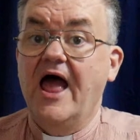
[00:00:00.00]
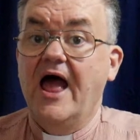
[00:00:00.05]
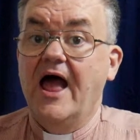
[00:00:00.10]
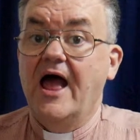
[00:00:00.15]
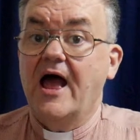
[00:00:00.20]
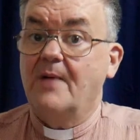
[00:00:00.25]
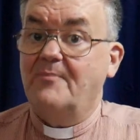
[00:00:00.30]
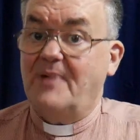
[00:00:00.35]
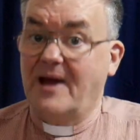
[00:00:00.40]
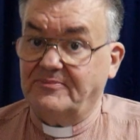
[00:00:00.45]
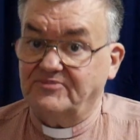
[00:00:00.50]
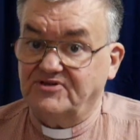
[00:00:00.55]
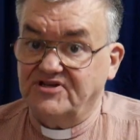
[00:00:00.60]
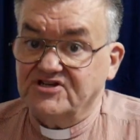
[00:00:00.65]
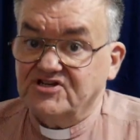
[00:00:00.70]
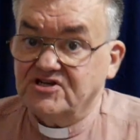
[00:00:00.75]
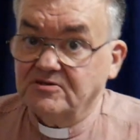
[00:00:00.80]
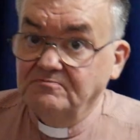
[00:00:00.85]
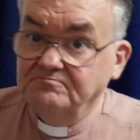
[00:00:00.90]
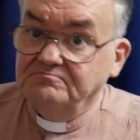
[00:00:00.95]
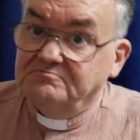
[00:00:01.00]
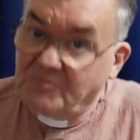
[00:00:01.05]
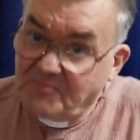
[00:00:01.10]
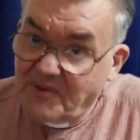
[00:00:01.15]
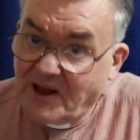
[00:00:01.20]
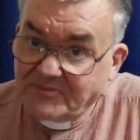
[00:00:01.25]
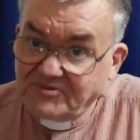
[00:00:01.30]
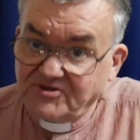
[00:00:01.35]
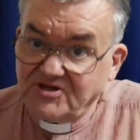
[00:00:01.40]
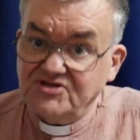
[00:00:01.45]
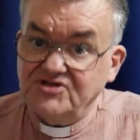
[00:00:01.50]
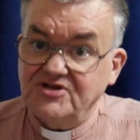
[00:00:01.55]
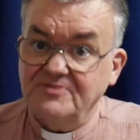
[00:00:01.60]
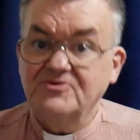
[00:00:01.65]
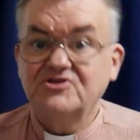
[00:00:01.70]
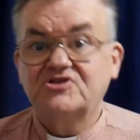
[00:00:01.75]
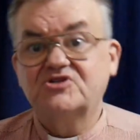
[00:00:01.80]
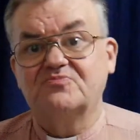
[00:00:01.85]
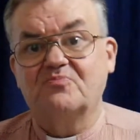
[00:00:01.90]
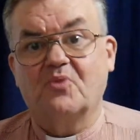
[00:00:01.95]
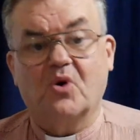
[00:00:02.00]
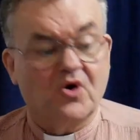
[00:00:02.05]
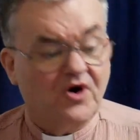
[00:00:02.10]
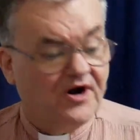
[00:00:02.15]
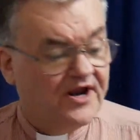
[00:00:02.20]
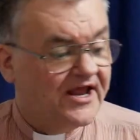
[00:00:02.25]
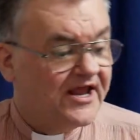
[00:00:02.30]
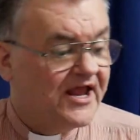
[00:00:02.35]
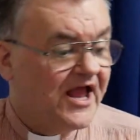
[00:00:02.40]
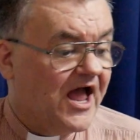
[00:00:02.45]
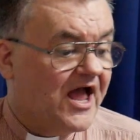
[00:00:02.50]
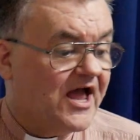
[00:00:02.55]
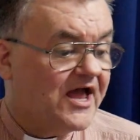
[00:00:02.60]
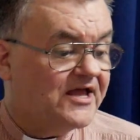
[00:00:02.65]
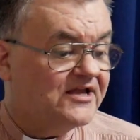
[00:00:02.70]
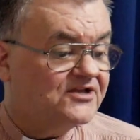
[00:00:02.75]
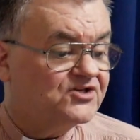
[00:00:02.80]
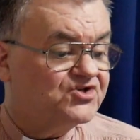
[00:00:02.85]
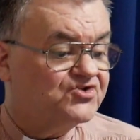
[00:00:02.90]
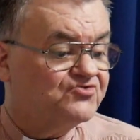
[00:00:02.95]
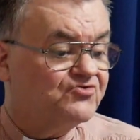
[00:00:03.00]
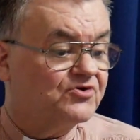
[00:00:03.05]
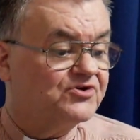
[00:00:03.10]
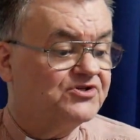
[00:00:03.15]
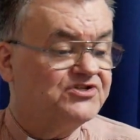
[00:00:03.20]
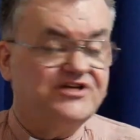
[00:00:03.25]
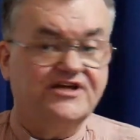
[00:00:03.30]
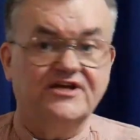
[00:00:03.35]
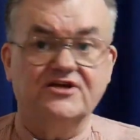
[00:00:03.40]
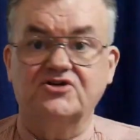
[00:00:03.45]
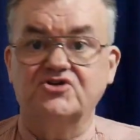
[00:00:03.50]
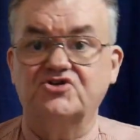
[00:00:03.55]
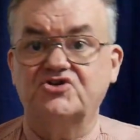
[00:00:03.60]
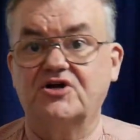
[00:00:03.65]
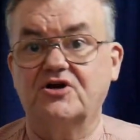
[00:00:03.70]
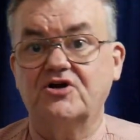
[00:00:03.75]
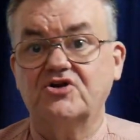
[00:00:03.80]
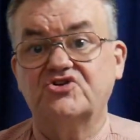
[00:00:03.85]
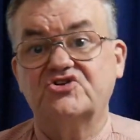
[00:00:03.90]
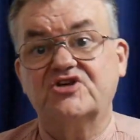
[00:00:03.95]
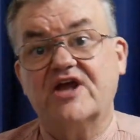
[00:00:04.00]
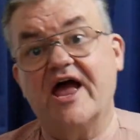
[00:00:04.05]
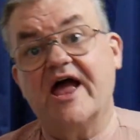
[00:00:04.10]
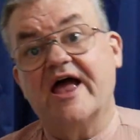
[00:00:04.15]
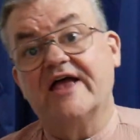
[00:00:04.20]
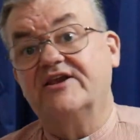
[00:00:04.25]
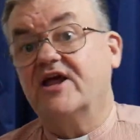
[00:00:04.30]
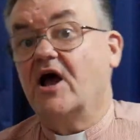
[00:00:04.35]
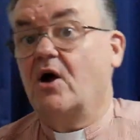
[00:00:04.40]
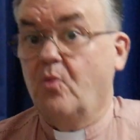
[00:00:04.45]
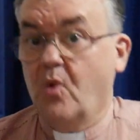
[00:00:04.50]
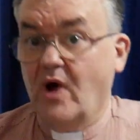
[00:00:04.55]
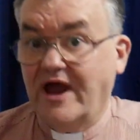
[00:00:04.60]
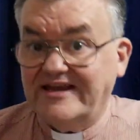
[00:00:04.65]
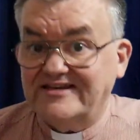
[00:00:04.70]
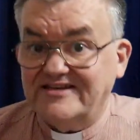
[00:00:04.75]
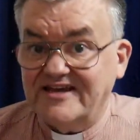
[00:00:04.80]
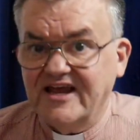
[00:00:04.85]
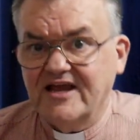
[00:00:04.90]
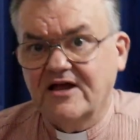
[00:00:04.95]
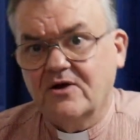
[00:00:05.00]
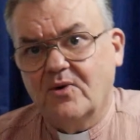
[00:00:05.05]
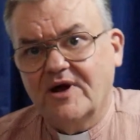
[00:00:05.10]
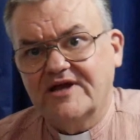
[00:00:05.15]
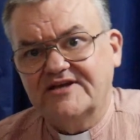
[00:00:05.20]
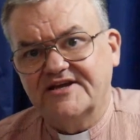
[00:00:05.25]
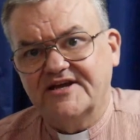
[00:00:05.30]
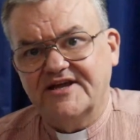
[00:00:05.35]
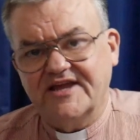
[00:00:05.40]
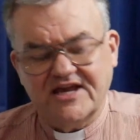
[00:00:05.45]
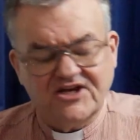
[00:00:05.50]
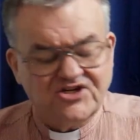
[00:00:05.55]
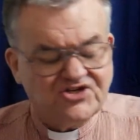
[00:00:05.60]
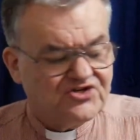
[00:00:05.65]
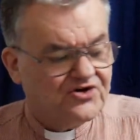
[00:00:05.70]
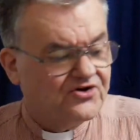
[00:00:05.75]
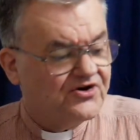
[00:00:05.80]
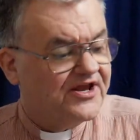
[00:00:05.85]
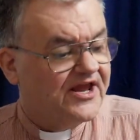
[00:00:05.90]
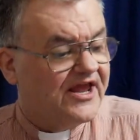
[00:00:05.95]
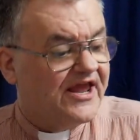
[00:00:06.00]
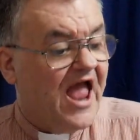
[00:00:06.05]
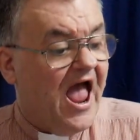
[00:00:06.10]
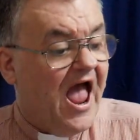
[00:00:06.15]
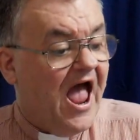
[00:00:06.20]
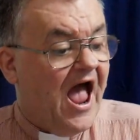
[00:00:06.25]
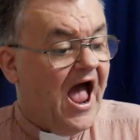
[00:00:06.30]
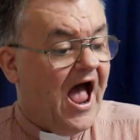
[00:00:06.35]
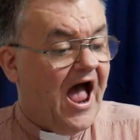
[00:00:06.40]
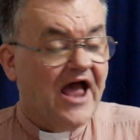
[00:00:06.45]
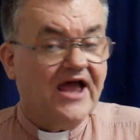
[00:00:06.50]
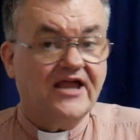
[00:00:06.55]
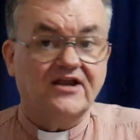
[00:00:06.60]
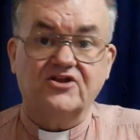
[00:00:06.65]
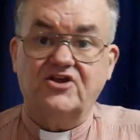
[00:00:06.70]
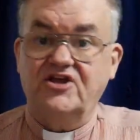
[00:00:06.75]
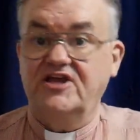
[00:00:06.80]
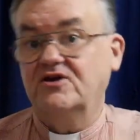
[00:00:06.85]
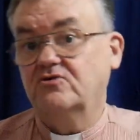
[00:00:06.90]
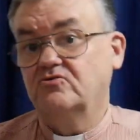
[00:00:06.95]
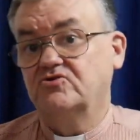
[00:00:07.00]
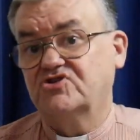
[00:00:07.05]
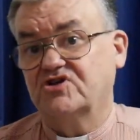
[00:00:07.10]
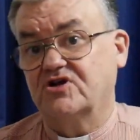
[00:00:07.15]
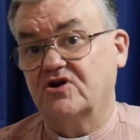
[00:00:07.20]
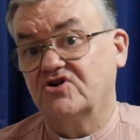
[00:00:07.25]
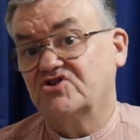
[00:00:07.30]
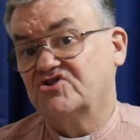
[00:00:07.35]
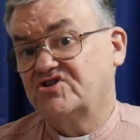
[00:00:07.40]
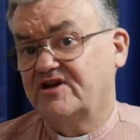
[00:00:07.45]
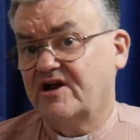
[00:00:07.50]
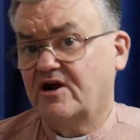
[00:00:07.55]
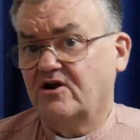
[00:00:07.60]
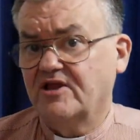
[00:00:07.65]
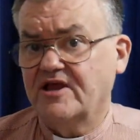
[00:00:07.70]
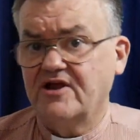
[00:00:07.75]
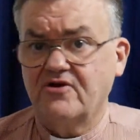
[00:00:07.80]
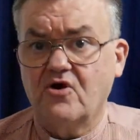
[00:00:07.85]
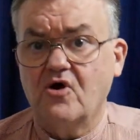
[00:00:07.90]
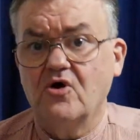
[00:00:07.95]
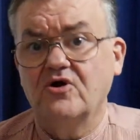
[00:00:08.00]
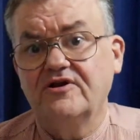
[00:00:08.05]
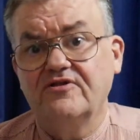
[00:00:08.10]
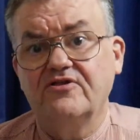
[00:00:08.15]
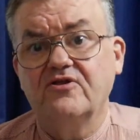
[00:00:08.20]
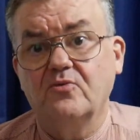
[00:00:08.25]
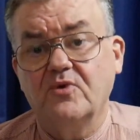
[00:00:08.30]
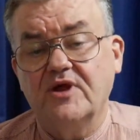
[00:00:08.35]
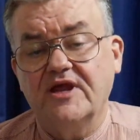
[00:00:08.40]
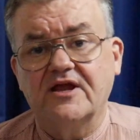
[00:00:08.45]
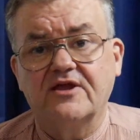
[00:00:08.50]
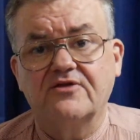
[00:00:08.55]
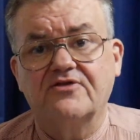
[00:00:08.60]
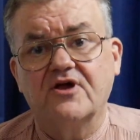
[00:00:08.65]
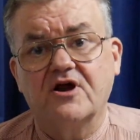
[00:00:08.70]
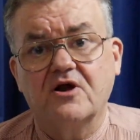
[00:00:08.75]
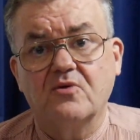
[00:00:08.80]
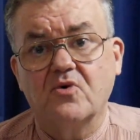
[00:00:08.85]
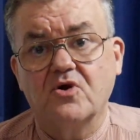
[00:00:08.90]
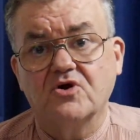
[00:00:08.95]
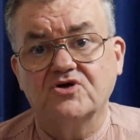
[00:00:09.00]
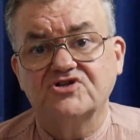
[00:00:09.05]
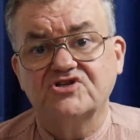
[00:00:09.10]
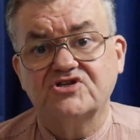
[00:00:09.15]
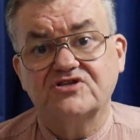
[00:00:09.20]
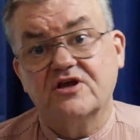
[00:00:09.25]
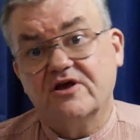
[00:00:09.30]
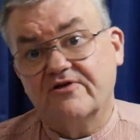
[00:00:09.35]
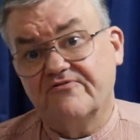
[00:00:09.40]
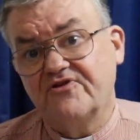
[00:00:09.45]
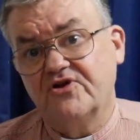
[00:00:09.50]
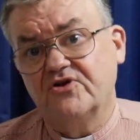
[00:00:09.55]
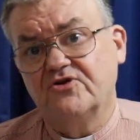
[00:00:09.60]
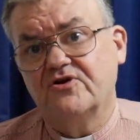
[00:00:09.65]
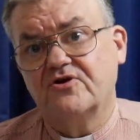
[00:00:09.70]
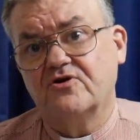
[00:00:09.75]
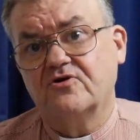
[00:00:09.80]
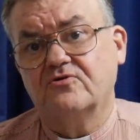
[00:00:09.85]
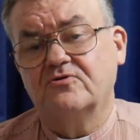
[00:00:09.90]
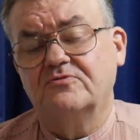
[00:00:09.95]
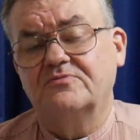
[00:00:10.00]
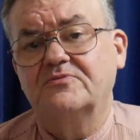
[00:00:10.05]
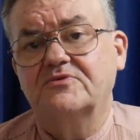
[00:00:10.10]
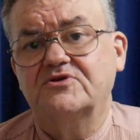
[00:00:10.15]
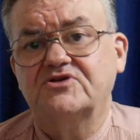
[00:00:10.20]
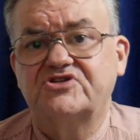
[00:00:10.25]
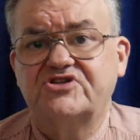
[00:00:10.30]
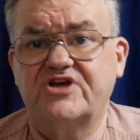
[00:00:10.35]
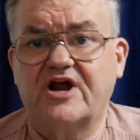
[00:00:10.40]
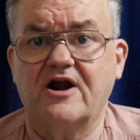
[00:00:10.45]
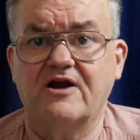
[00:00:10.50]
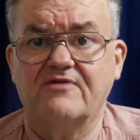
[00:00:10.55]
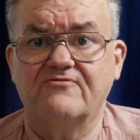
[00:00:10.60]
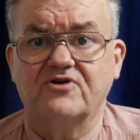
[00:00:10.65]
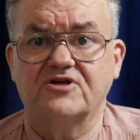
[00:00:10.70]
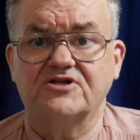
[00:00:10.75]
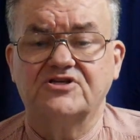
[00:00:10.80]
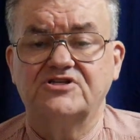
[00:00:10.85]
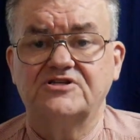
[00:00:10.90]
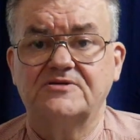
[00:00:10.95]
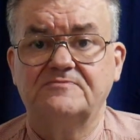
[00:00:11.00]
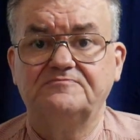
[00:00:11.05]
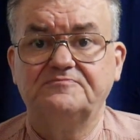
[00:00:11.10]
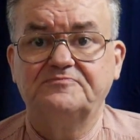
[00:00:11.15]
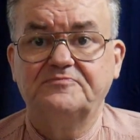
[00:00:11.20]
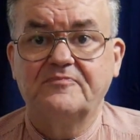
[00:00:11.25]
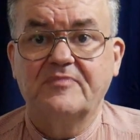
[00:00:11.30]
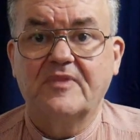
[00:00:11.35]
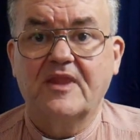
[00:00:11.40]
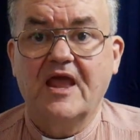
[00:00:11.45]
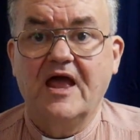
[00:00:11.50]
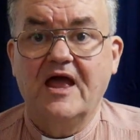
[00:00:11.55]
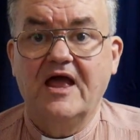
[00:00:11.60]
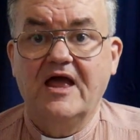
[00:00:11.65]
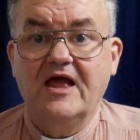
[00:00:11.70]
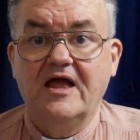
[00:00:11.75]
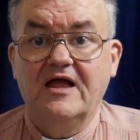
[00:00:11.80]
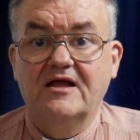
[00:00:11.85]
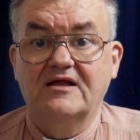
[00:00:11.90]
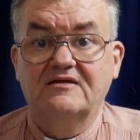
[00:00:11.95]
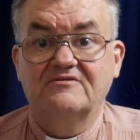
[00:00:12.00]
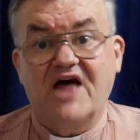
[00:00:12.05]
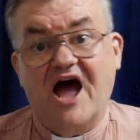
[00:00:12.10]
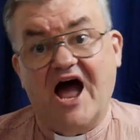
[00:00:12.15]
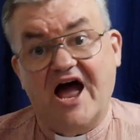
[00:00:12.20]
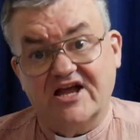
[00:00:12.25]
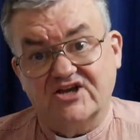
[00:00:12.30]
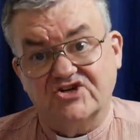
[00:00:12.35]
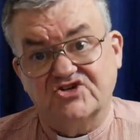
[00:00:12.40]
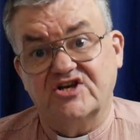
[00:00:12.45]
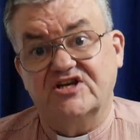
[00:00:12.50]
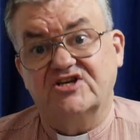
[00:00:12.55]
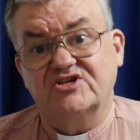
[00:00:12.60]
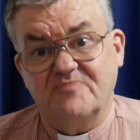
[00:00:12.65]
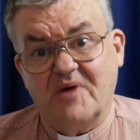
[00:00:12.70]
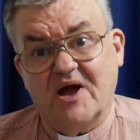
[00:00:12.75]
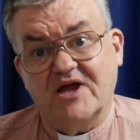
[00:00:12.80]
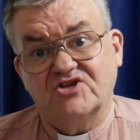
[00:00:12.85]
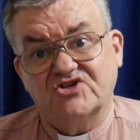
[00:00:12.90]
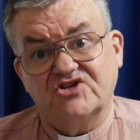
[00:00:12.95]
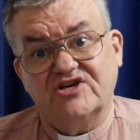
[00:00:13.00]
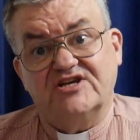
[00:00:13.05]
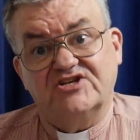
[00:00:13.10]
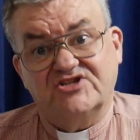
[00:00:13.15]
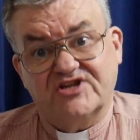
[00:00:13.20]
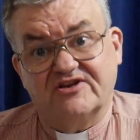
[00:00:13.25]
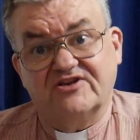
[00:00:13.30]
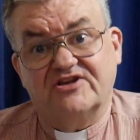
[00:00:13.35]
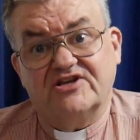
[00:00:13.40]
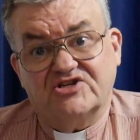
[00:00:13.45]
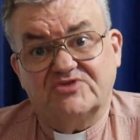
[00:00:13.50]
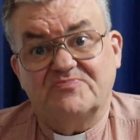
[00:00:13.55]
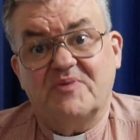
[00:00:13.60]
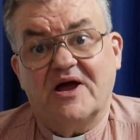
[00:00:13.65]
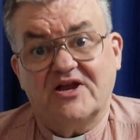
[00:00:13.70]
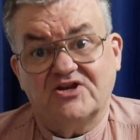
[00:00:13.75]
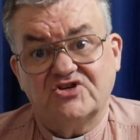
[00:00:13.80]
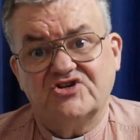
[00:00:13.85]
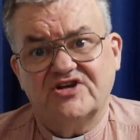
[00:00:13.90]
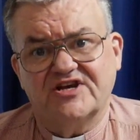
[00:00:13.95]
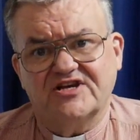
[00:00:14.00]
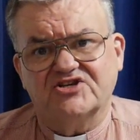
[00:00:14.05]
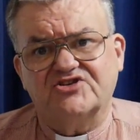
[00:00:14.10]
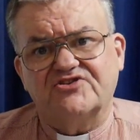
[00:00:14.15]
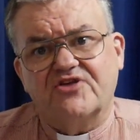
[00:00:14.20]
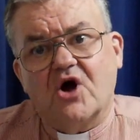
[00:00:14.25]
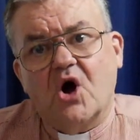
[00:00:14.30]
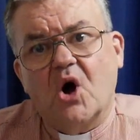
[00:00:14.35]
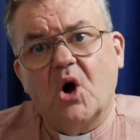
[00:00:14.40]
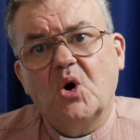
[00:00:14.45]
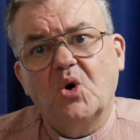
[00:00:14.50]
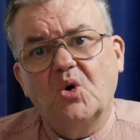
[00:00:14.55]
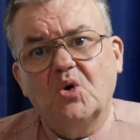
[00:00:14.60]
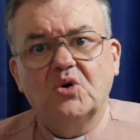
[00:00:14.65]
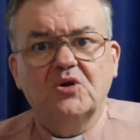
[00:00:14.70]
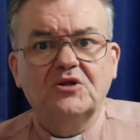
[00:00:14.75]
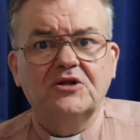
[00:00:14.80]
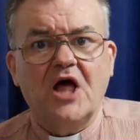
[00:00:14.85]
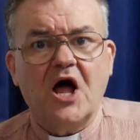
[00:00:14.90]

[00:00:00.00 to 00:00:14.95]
a baptism this morning at Strontian Church, and a wedding yesterday at Keele Church, and earlier on in the week there was a funeral service. Hatches, matches and dispatches, the whole